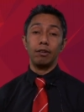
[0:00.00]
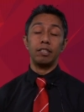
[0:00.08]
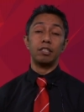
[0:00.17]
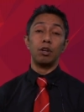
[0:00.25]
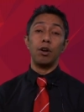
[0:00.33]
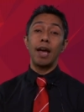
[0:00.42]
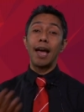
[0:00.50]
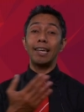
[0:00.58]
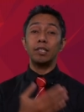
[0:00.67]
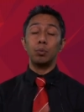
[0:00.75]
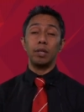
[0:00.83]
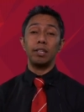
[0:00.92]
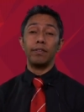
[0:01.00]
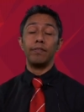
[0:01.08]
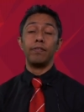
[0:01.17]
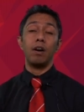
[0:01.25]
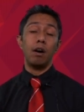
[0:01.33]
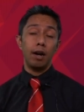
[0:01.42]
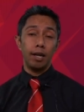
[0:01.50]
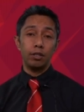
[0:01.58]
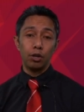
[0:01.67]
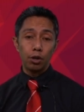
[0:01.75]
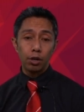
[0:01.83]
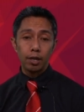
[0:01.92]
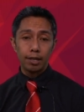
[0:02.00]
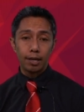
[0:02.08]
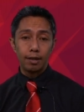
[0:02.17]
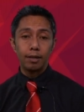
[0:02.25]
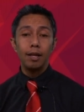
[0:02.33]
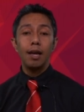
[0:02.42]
So as we defined earlier,